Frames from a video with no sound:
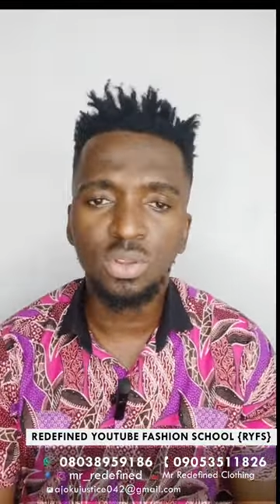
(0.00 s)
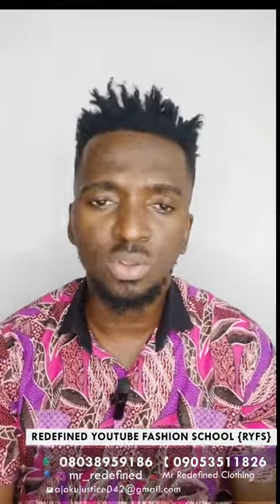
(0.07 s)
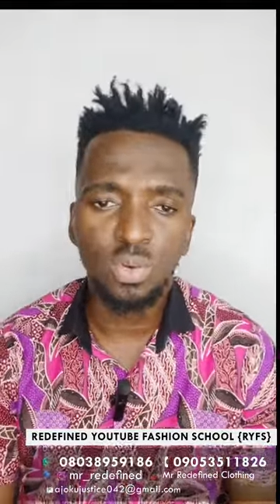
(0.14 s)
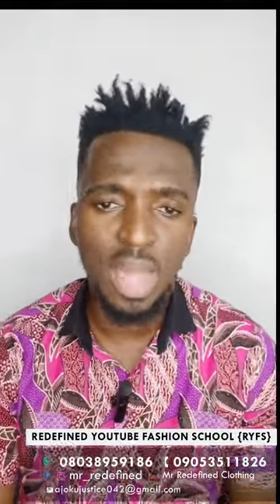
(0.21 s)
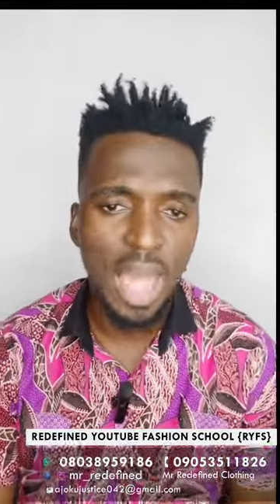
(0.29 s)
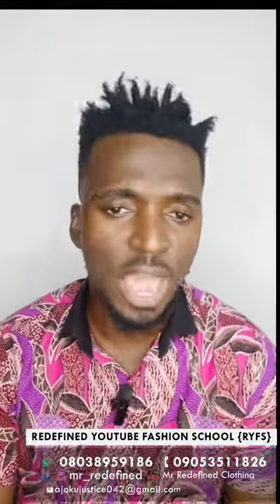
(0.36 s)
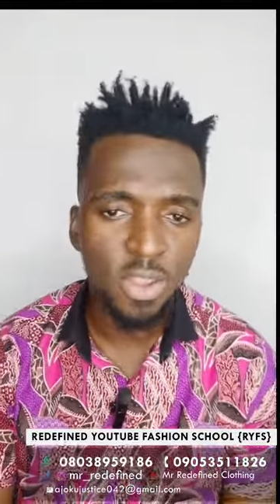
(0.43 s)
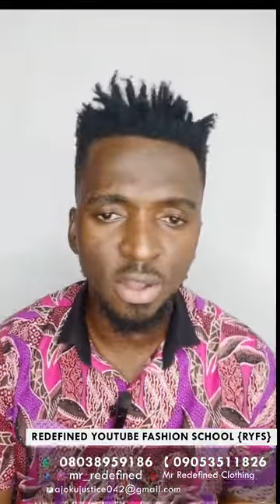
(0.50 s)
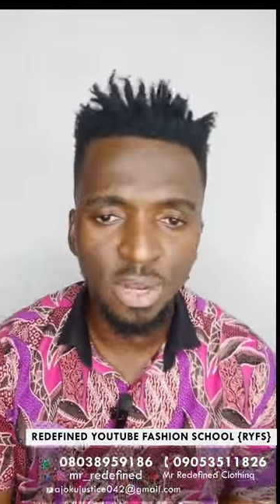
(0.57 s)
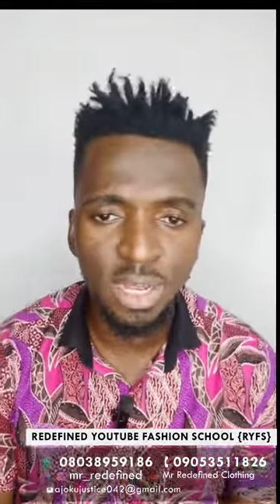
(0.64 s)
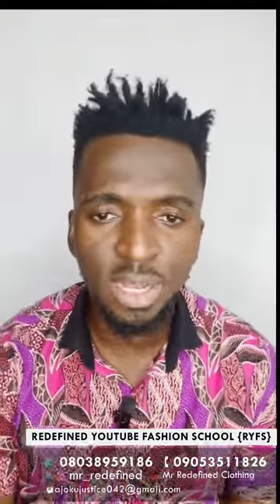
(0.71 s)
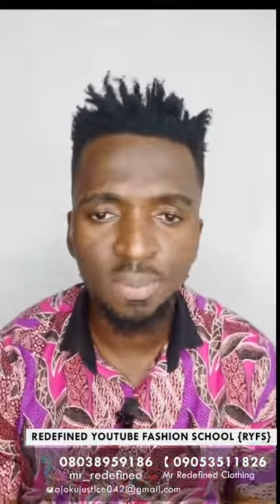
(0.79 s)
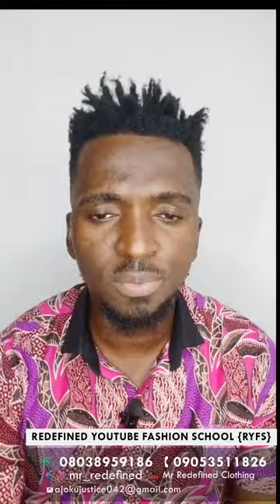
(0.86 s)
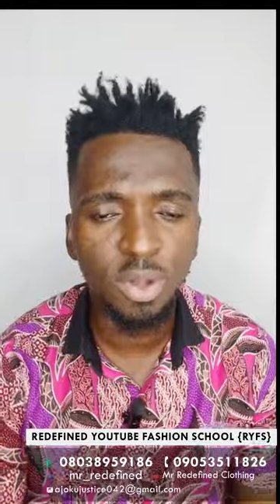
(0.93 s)
do
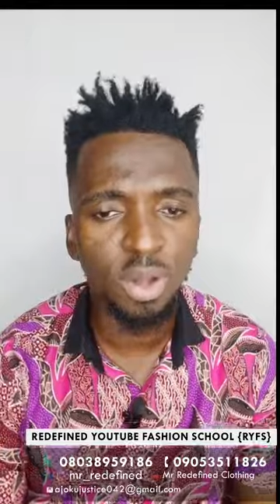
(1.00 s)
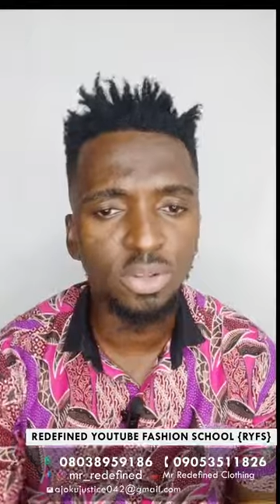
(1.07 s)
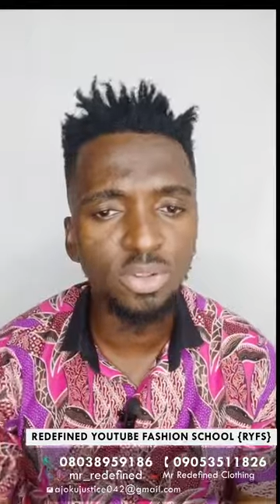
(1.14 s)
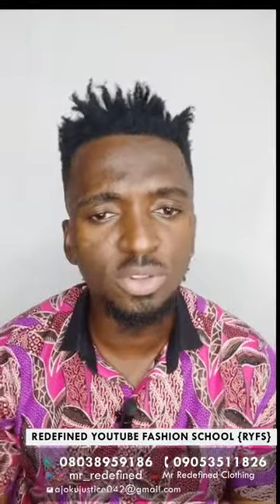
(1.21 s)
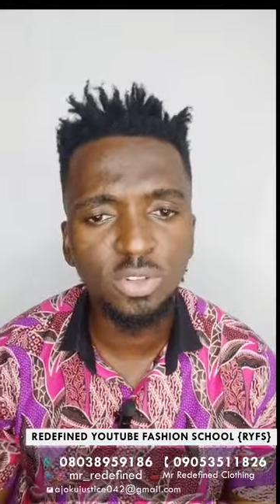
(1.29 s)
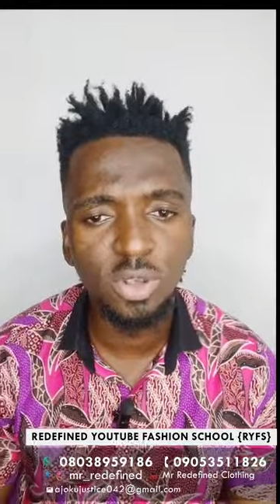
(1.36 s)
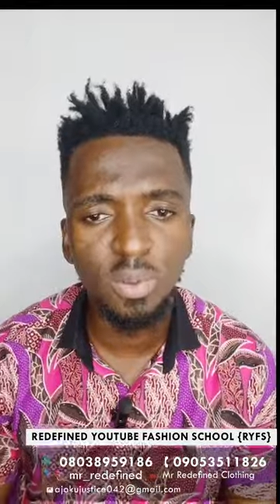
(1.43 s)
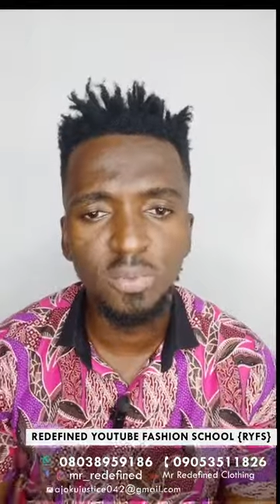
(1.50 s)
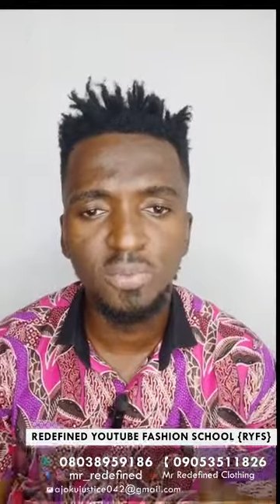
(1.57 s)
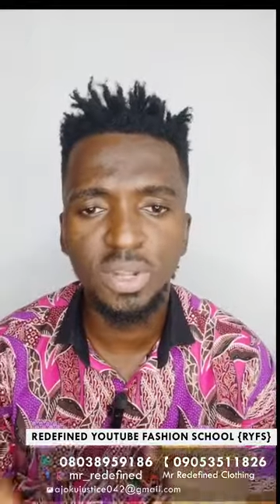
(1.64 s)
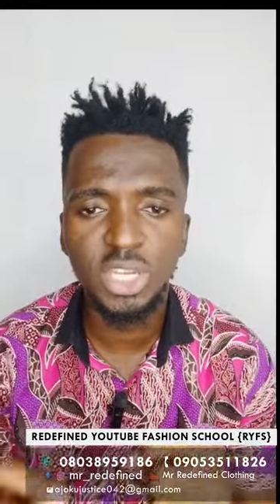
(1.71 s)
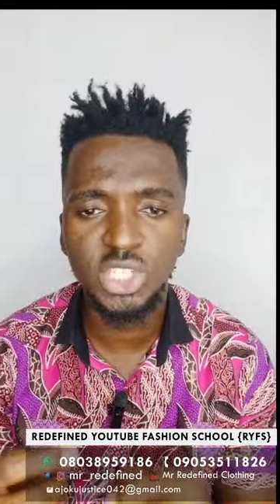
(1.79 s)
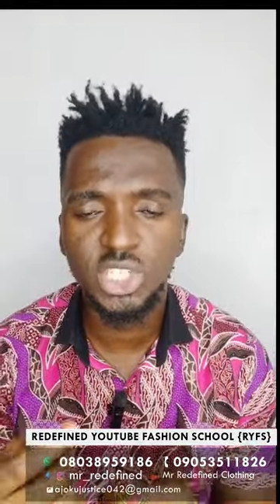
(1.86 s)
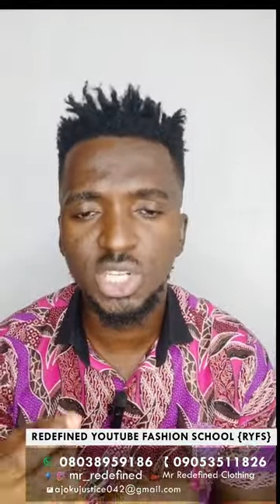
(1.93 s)
ironing or do some
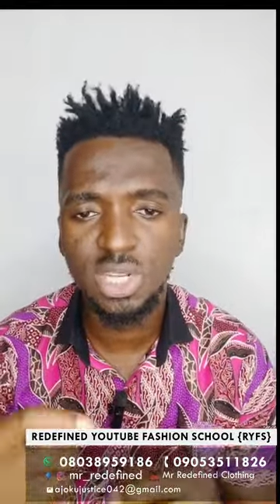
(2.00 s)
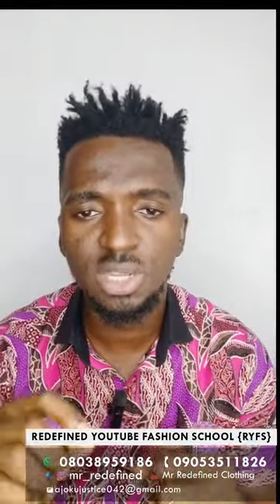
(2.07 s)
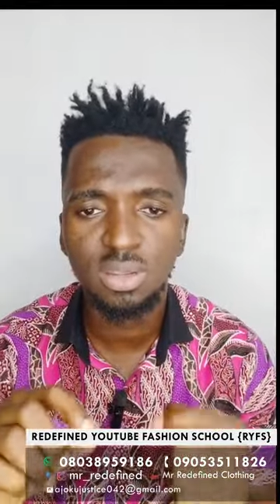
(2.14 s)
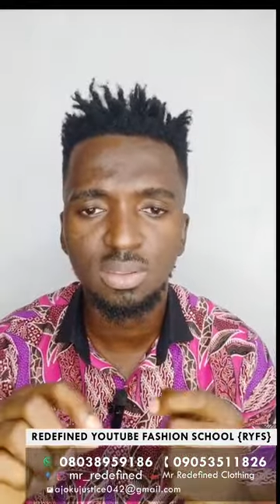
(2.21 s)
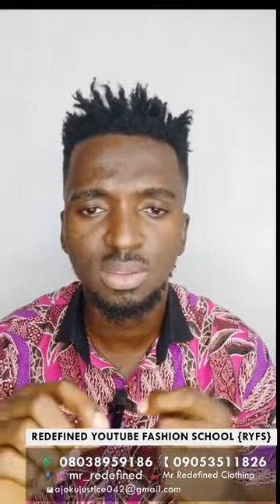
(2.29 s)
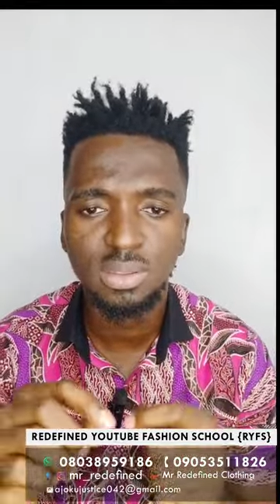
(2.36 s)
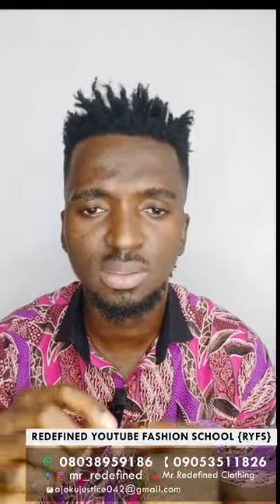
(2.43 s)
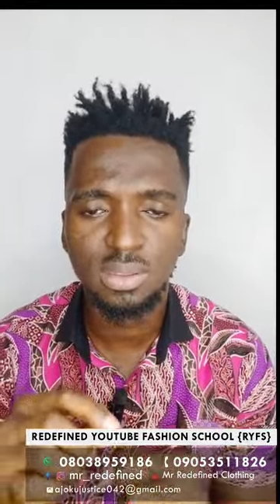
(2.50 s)
finishing,